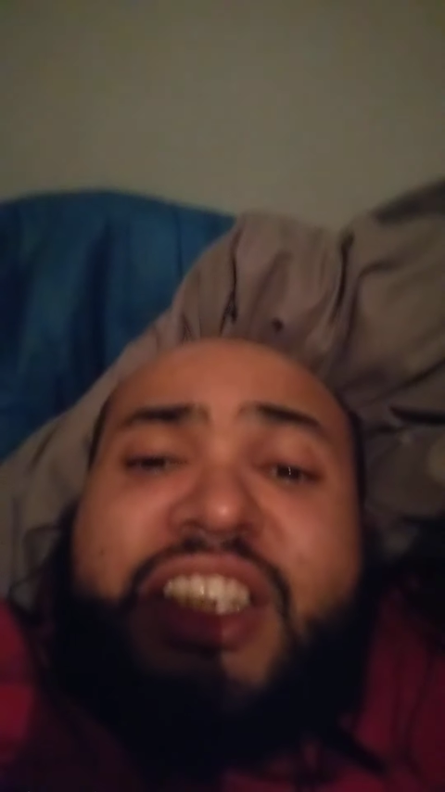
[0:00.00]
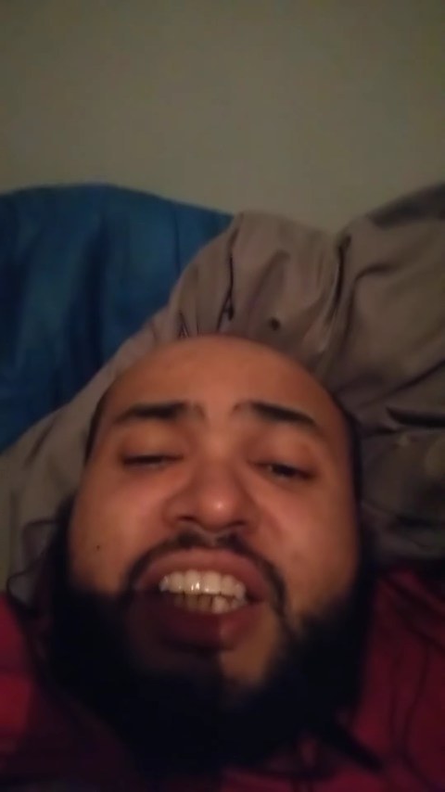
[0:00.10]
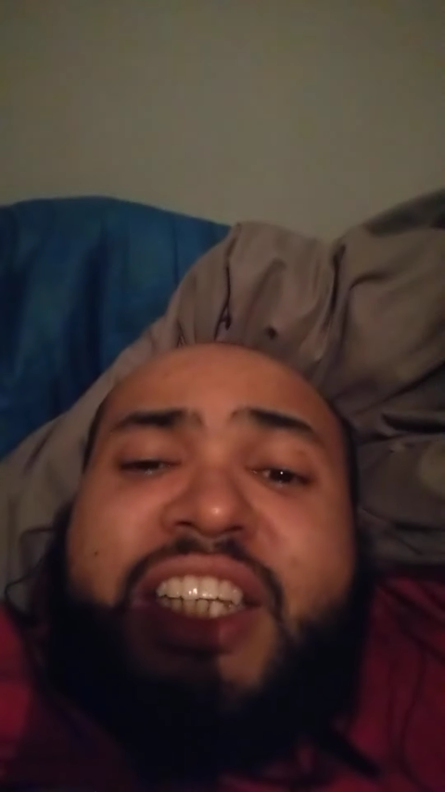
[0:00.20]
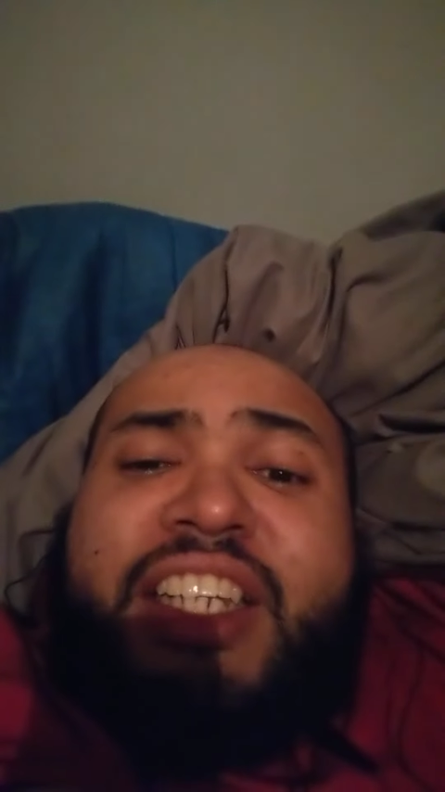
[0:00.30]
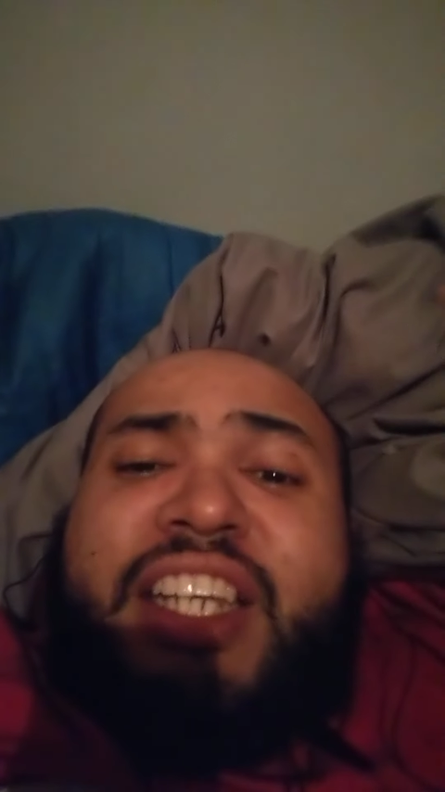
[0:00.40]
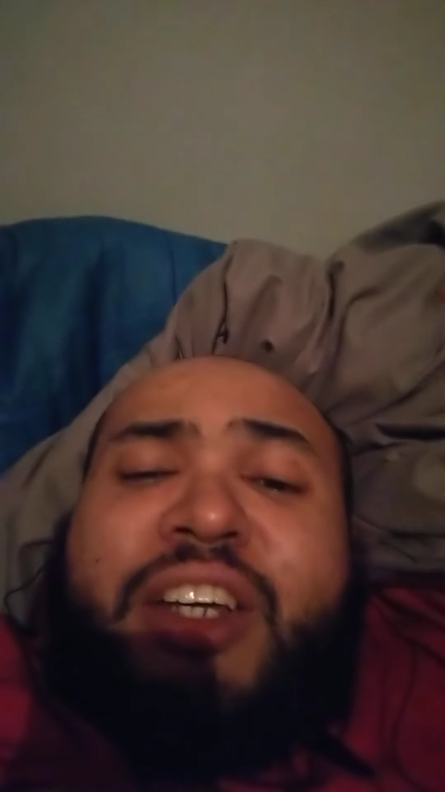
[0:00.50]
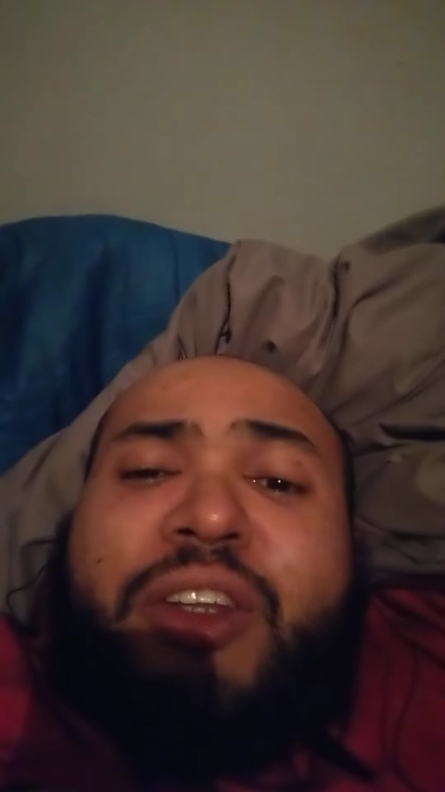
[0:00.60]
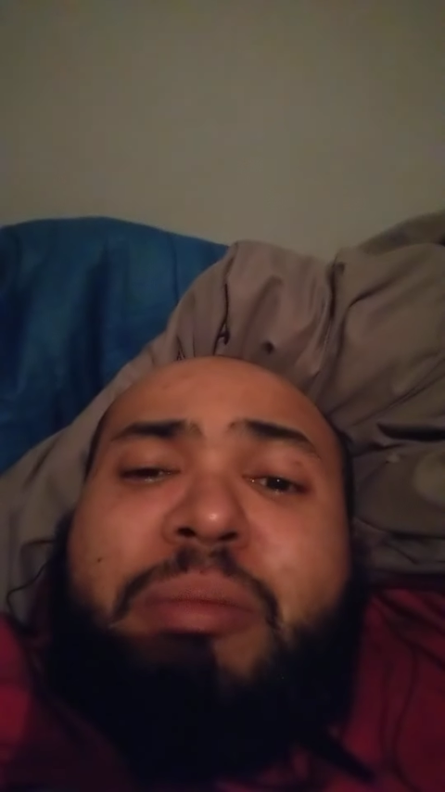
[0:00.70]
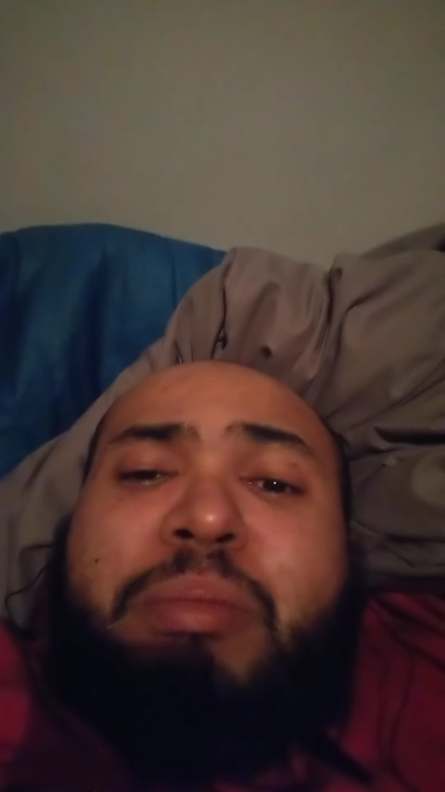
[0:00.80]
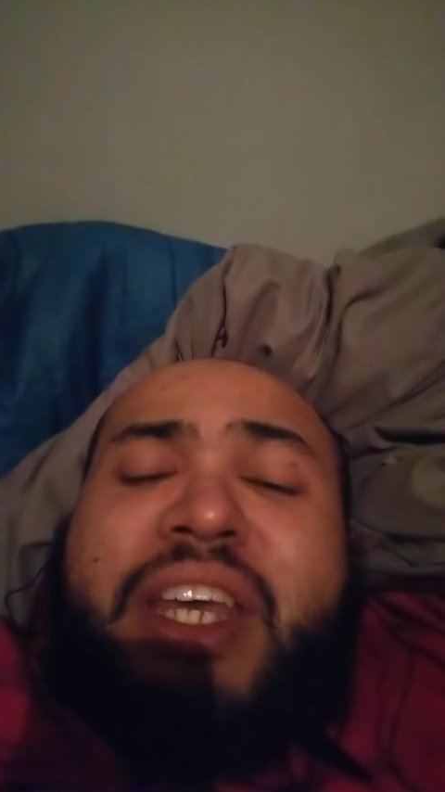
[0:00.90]
lying
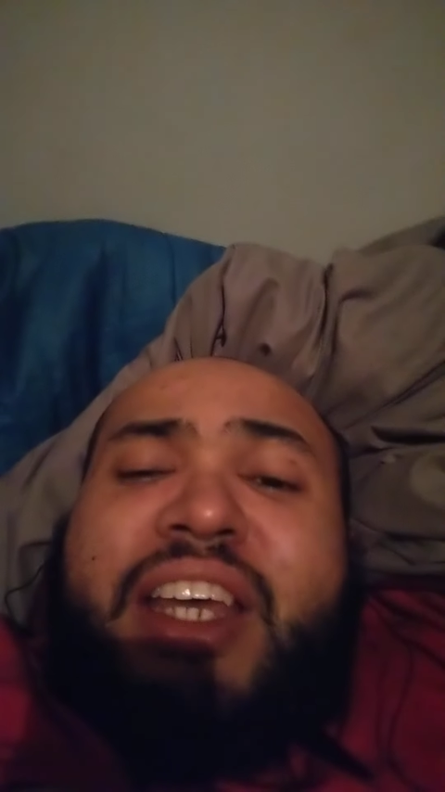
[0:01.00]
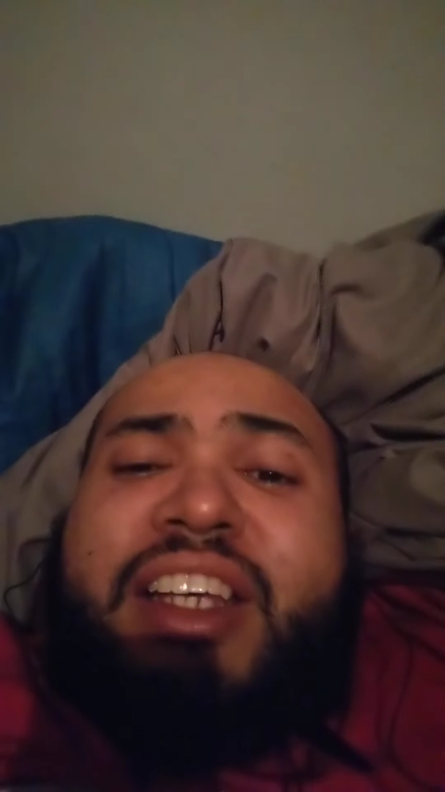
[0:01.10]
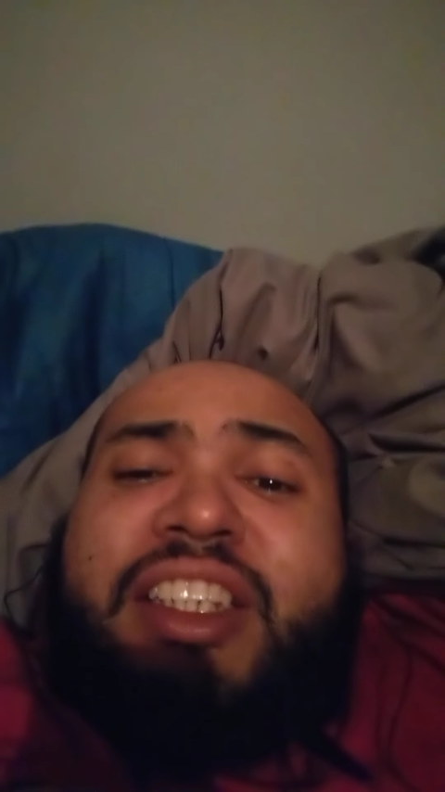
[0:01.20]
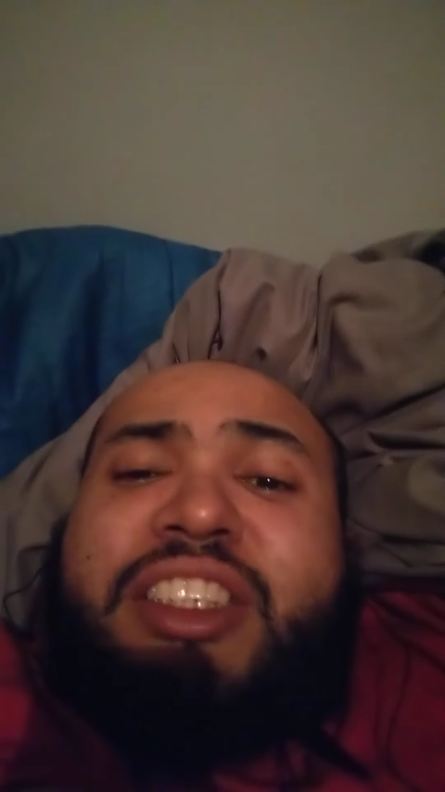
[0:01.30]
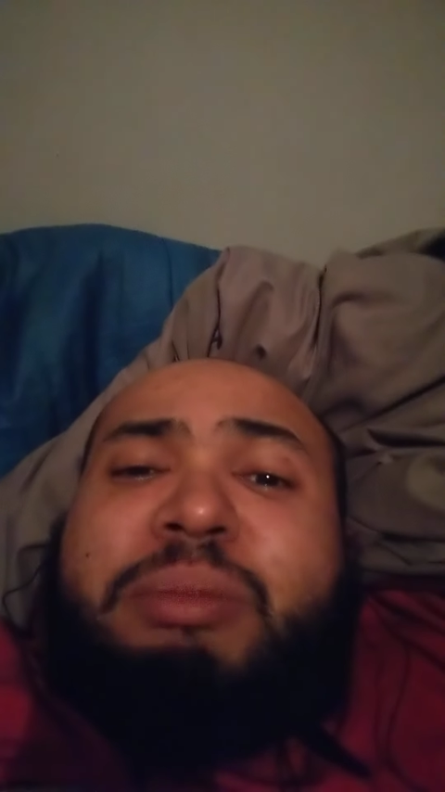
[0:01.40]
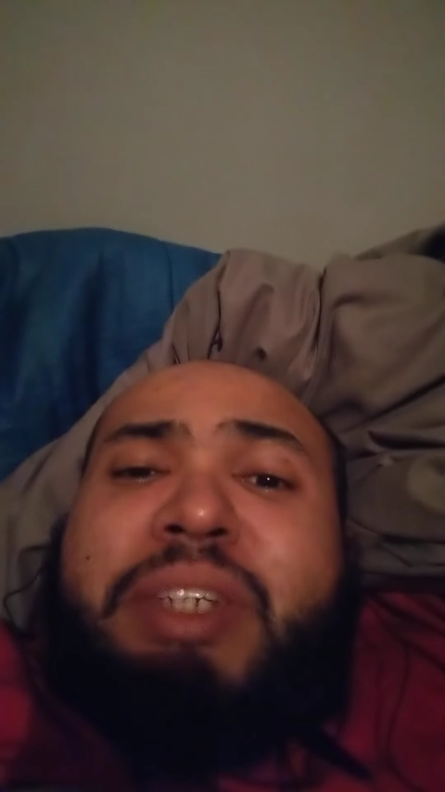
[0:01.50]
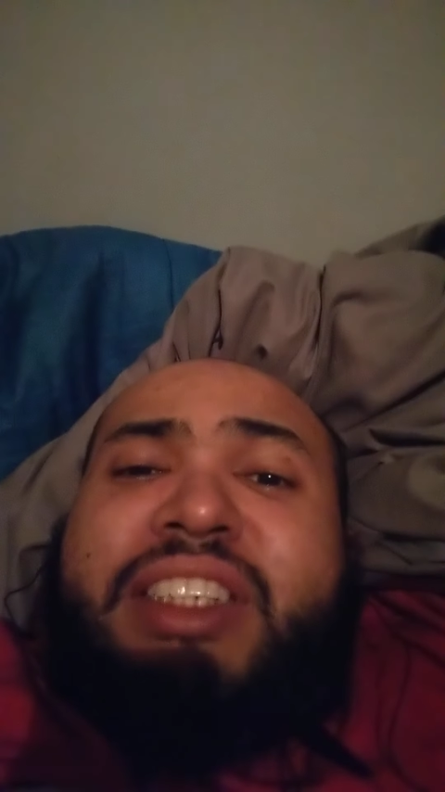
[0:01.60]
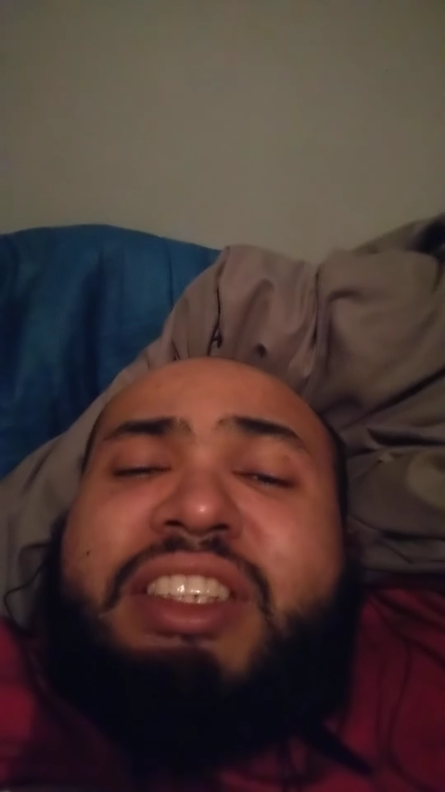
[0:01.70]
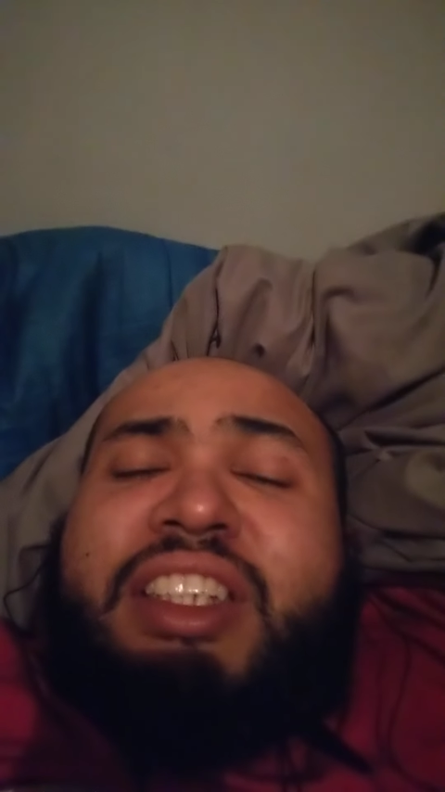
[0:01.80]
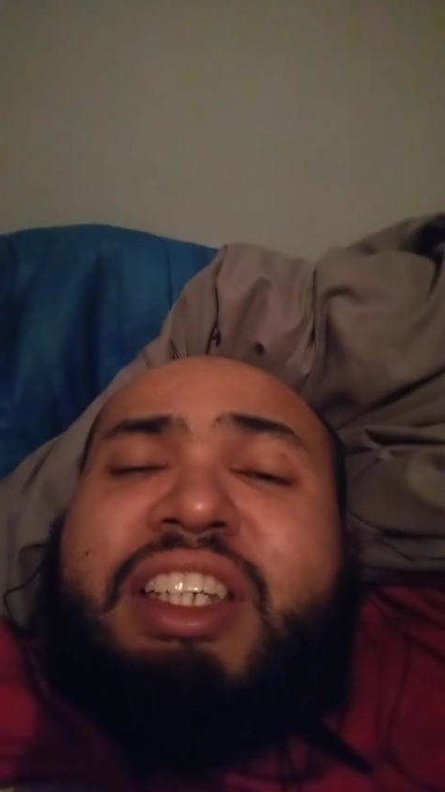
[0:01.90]
down in bed, because it's
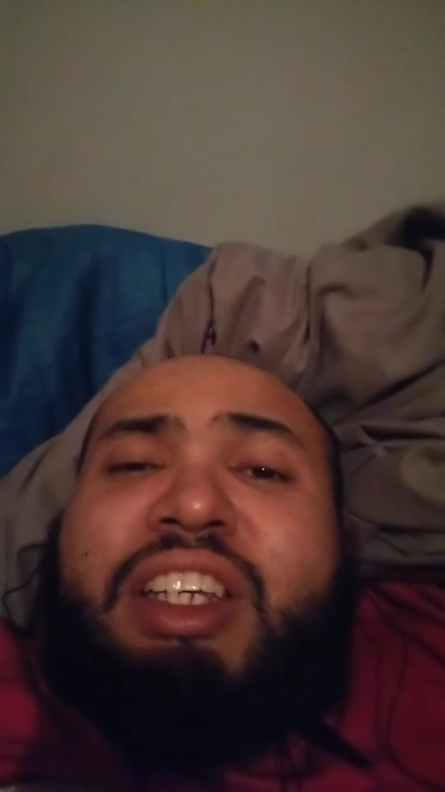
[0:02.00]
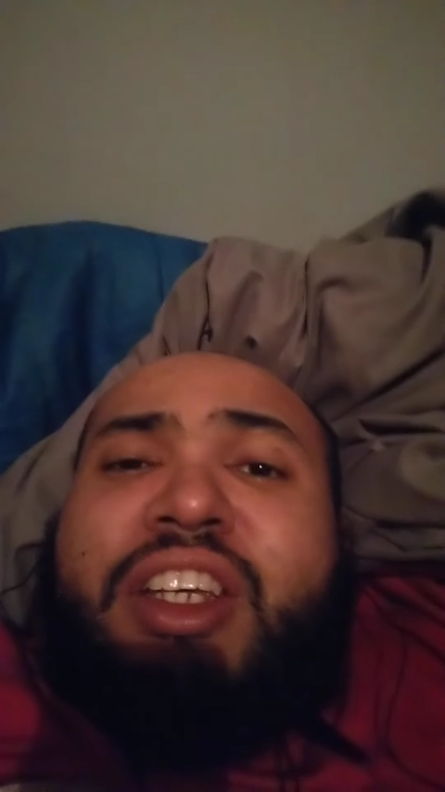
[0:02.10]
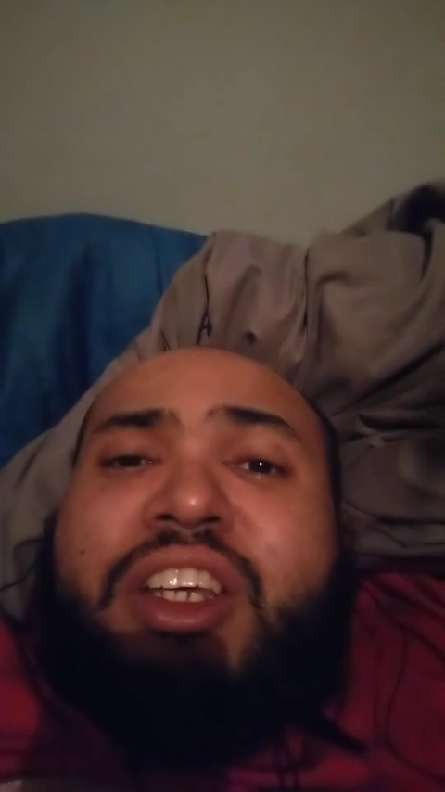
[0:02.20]
basically